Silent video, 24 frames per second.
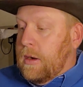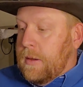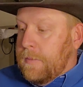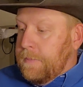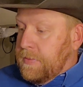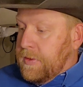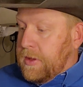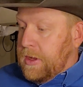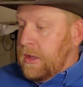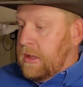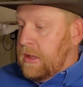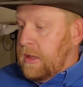
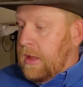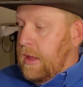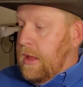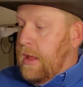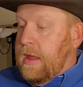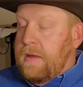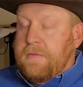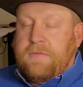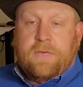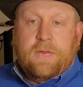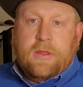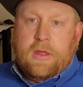Because
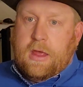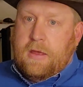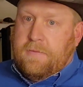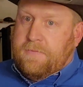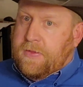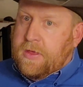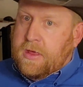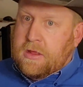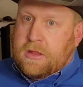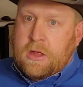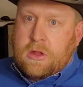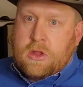if
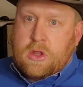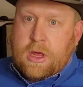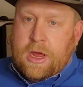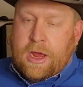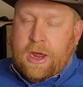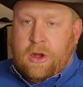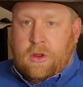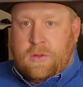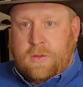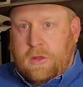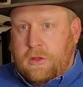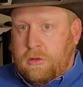this had
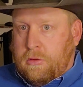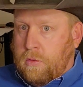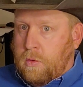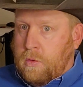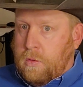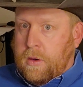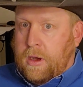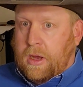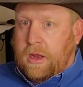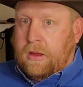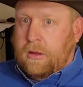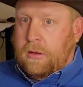changed the
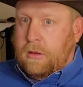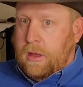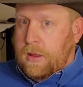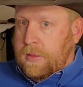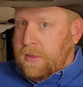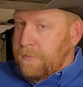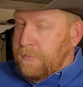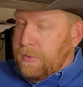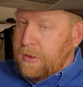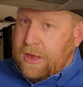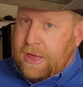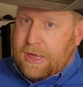scoring and the
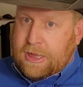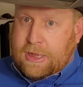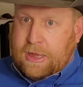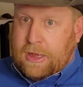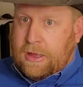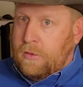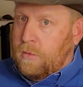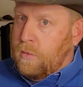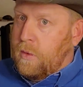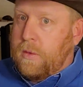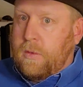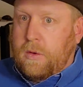
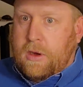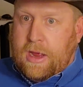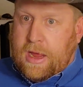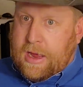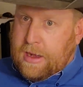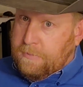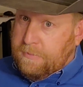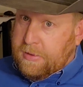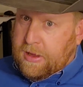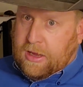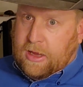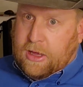placing, we would have had a
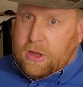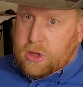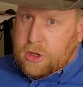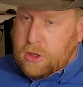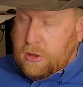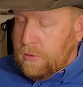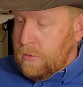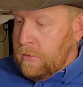big issue.